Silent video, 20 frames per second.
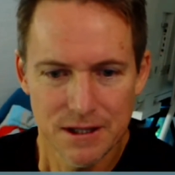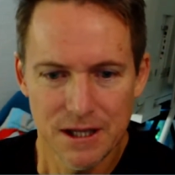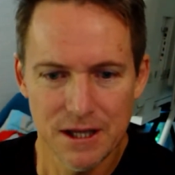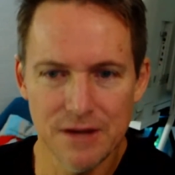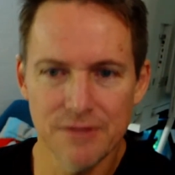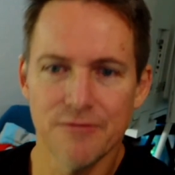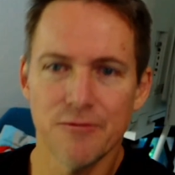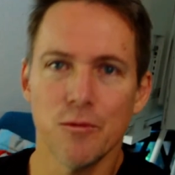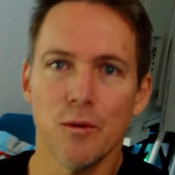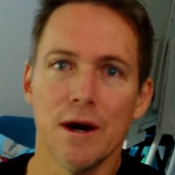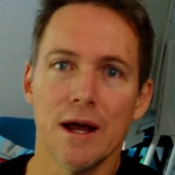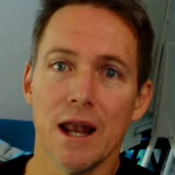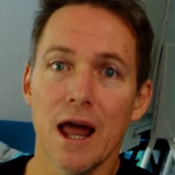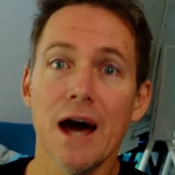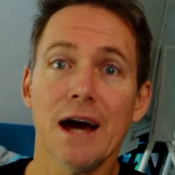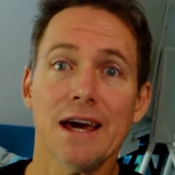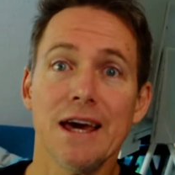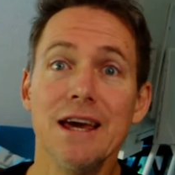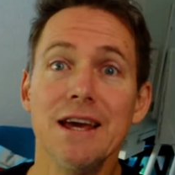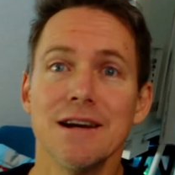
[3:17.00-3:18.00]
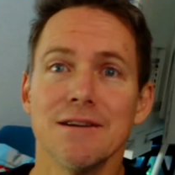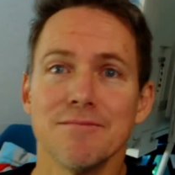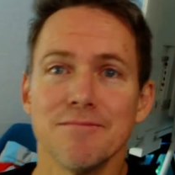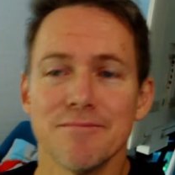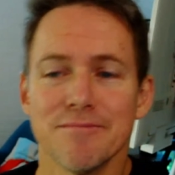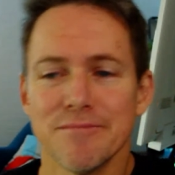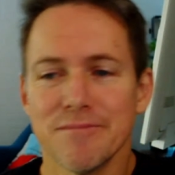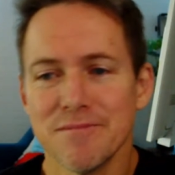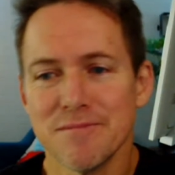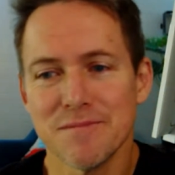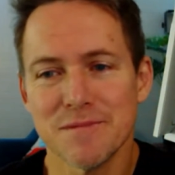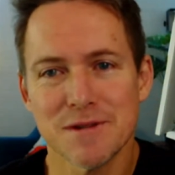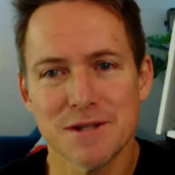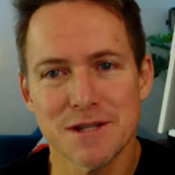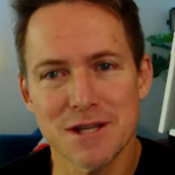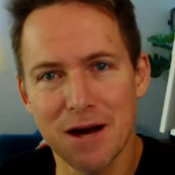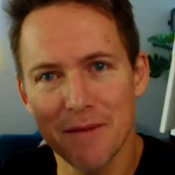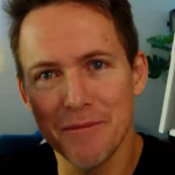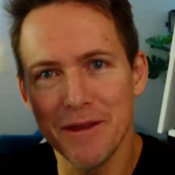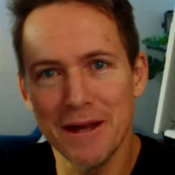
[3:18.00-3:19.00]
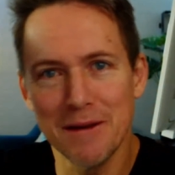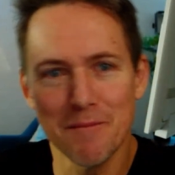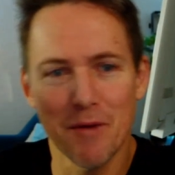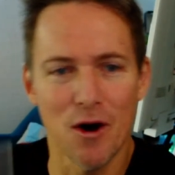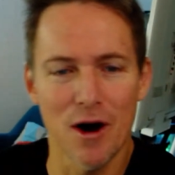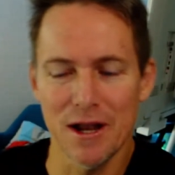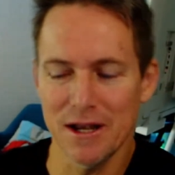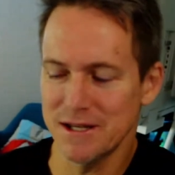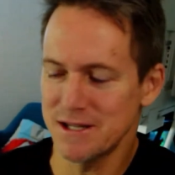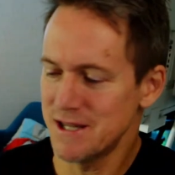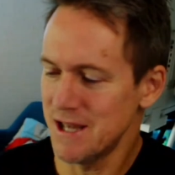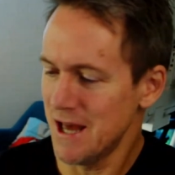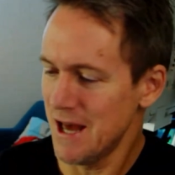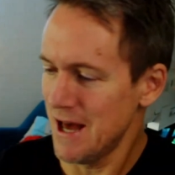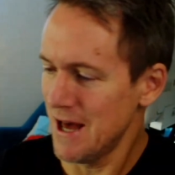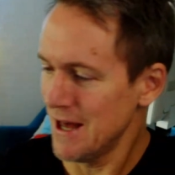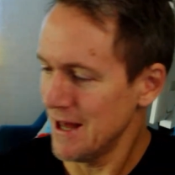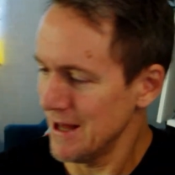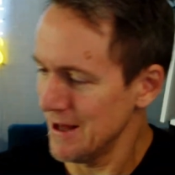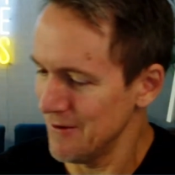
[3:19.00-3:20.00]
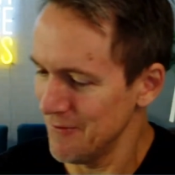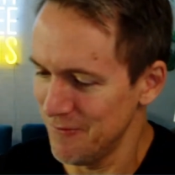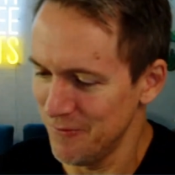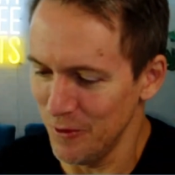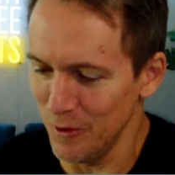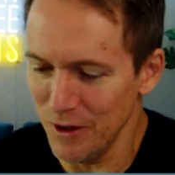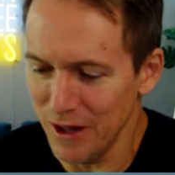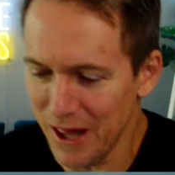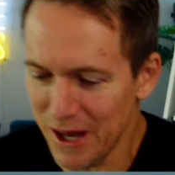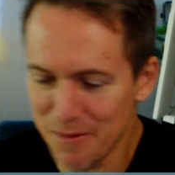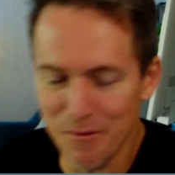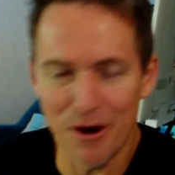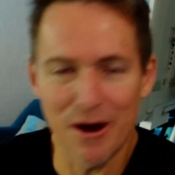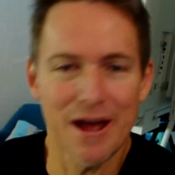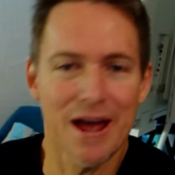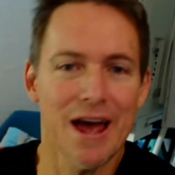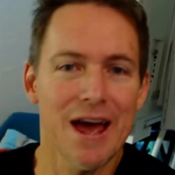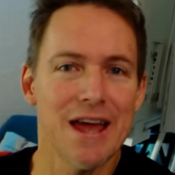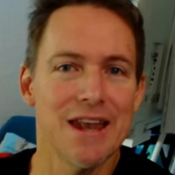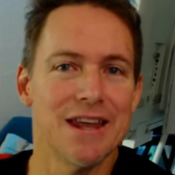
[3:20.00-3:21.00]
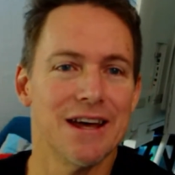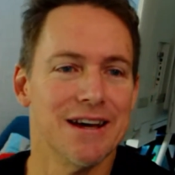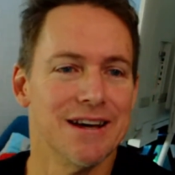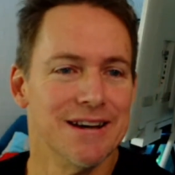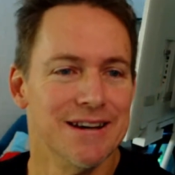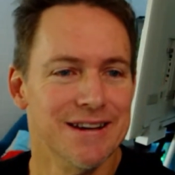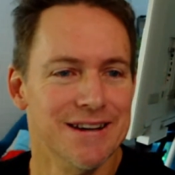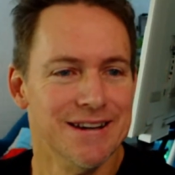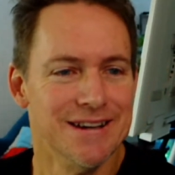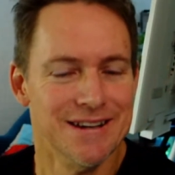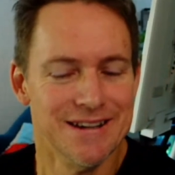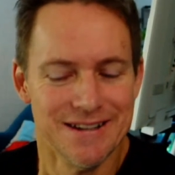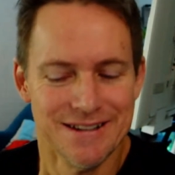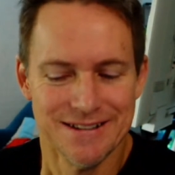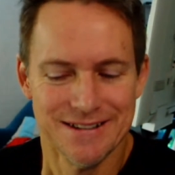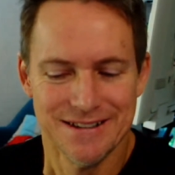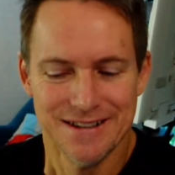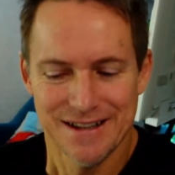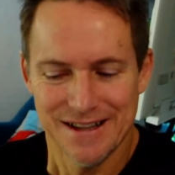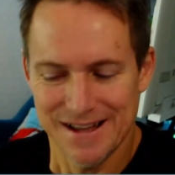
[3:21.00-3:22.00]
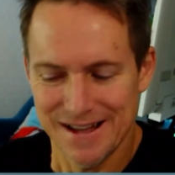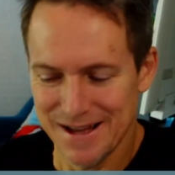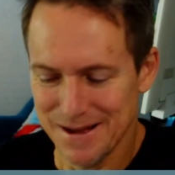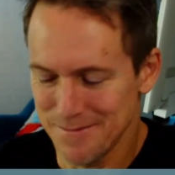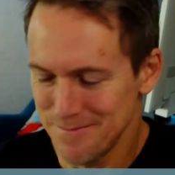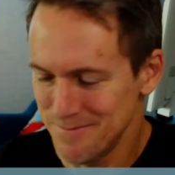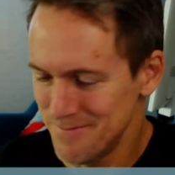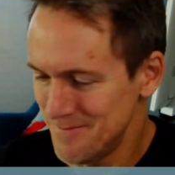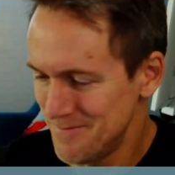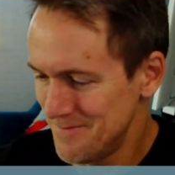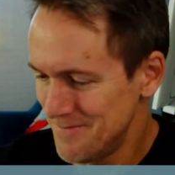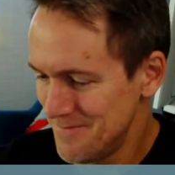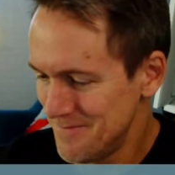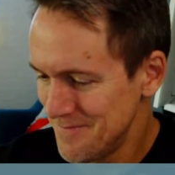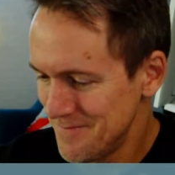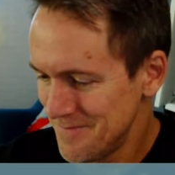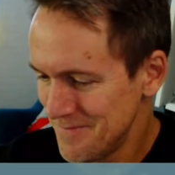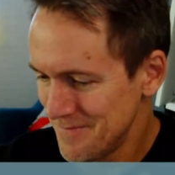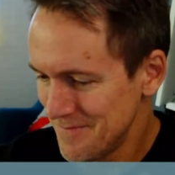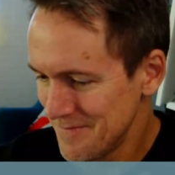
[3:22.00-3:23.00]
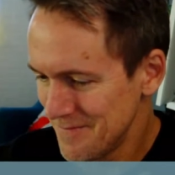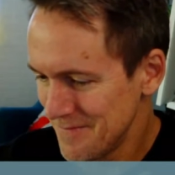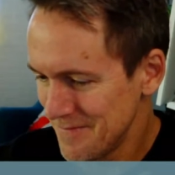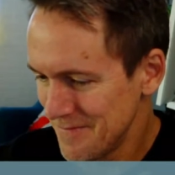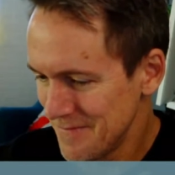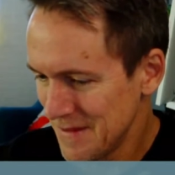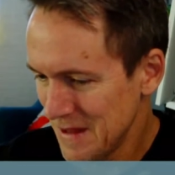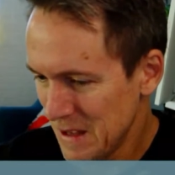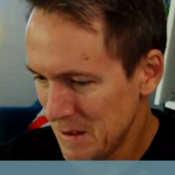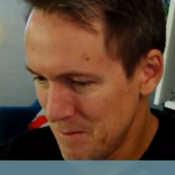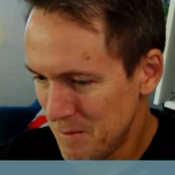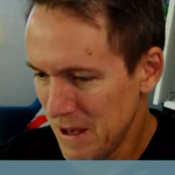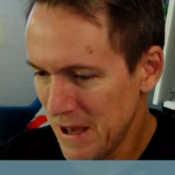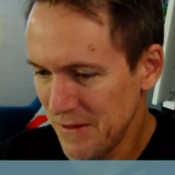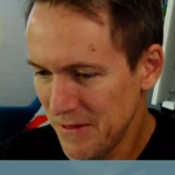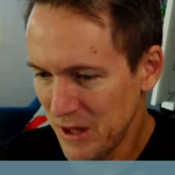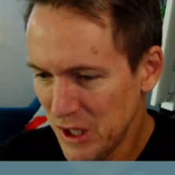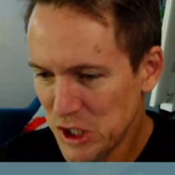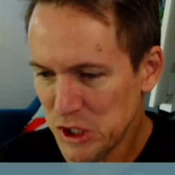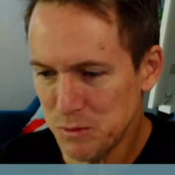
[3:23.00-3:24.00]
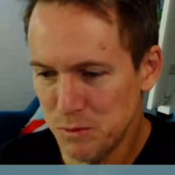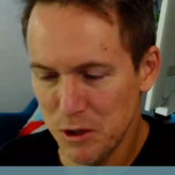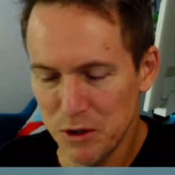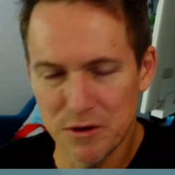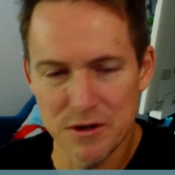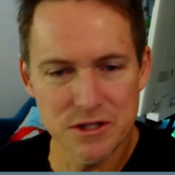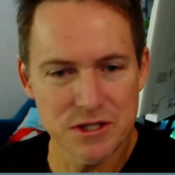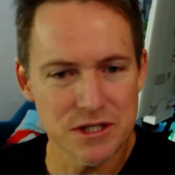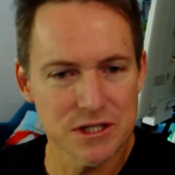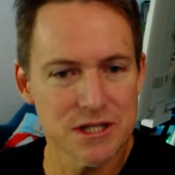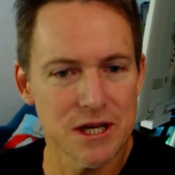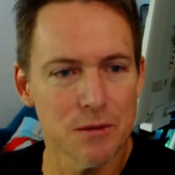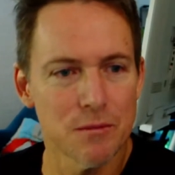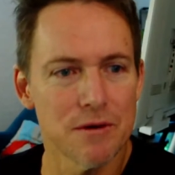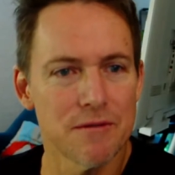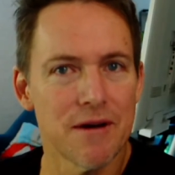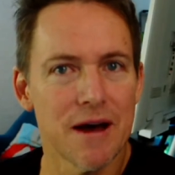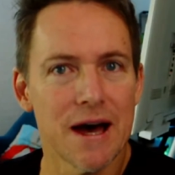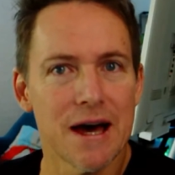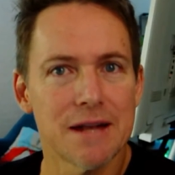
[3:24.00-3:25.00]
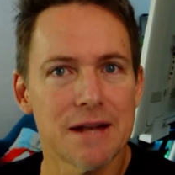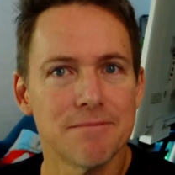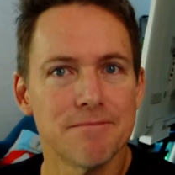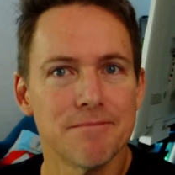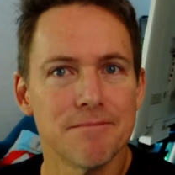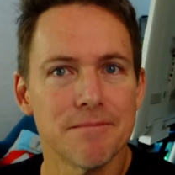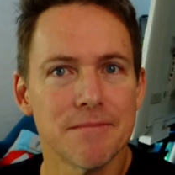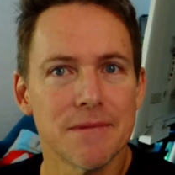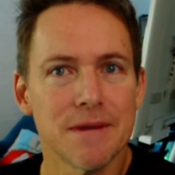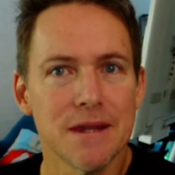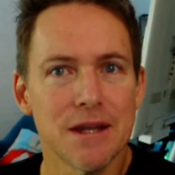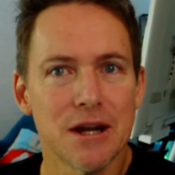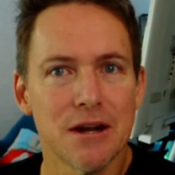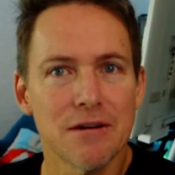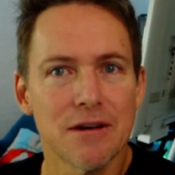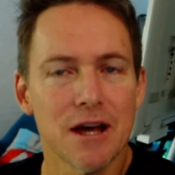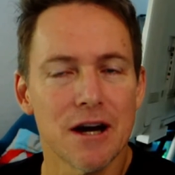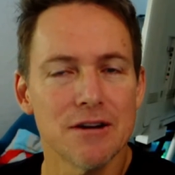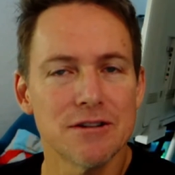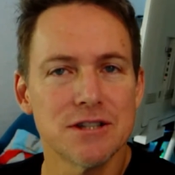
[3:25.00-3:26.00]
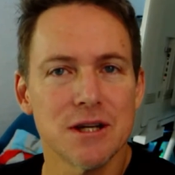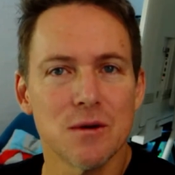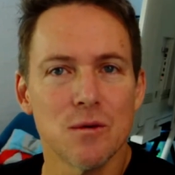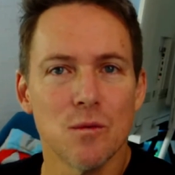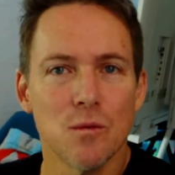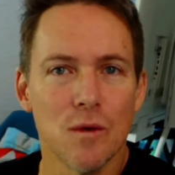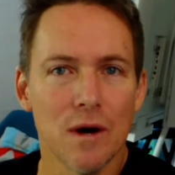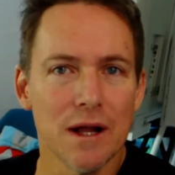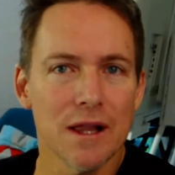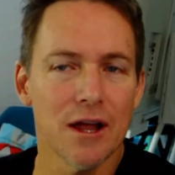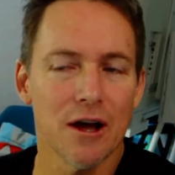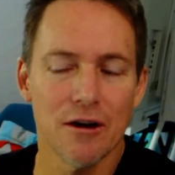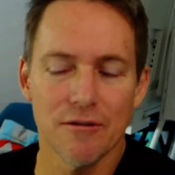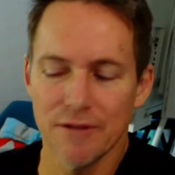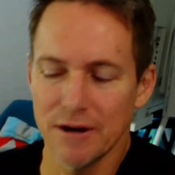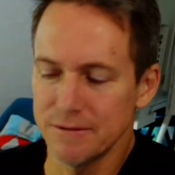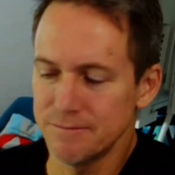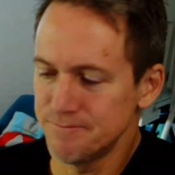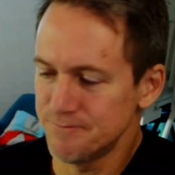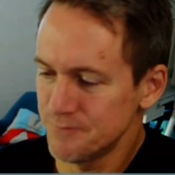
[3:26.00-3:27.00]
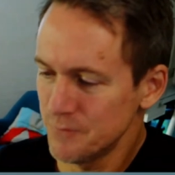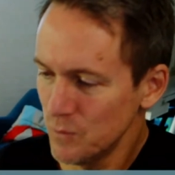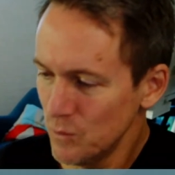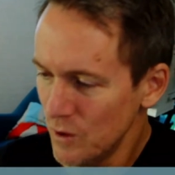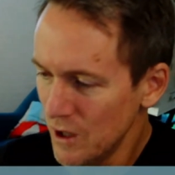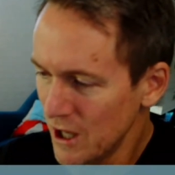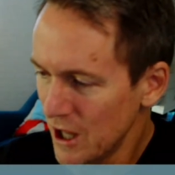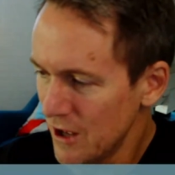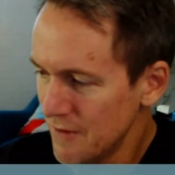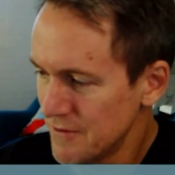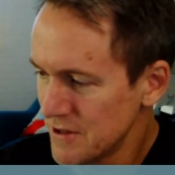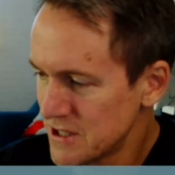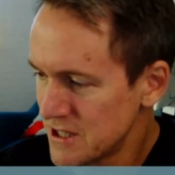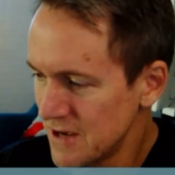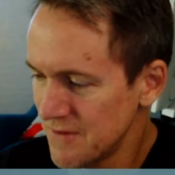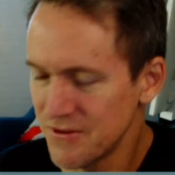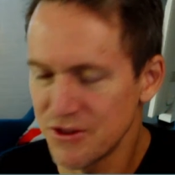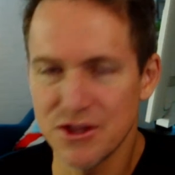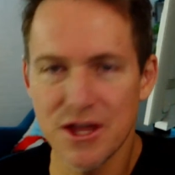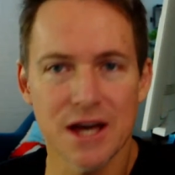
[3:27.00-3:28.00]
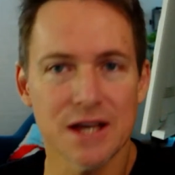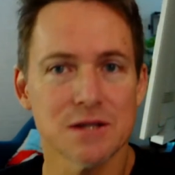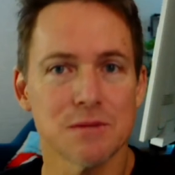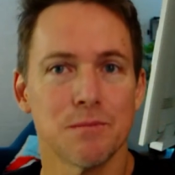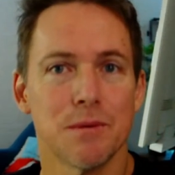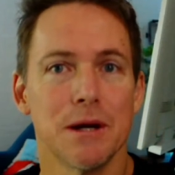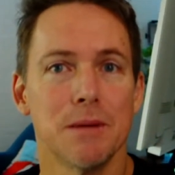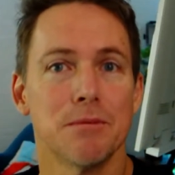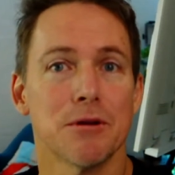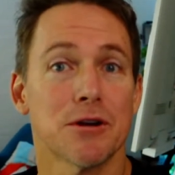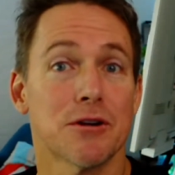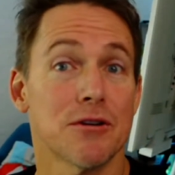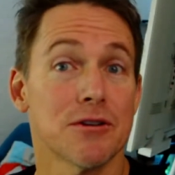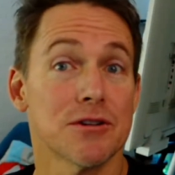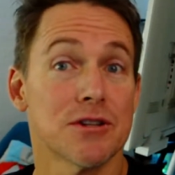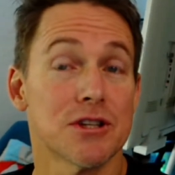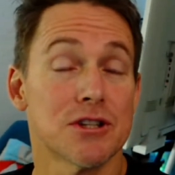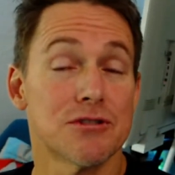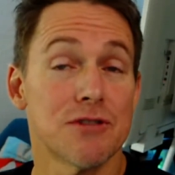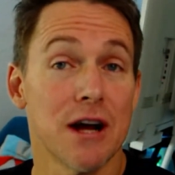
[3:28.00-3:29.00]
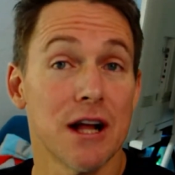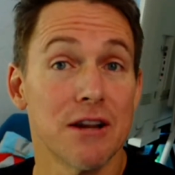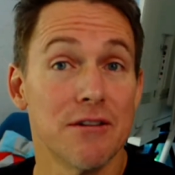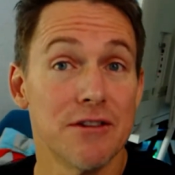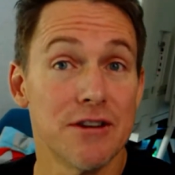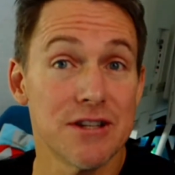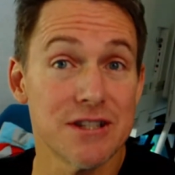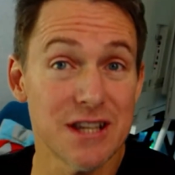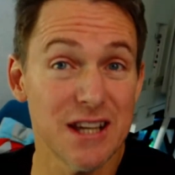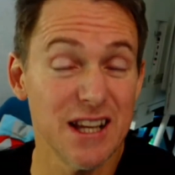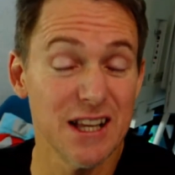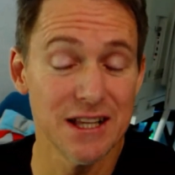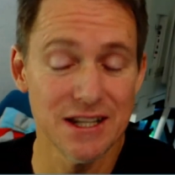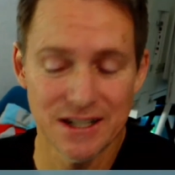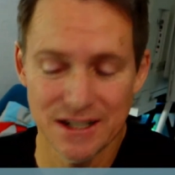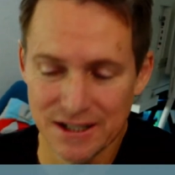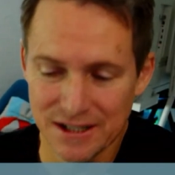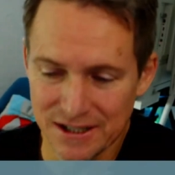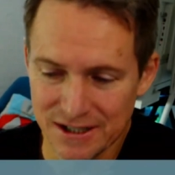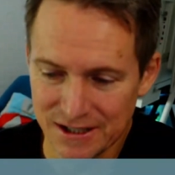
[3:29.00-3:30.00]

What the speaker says: if we're lucky, something might fall out of my head about the experiences that we've had, coaching well over 7,000 people across Australia and New Zealand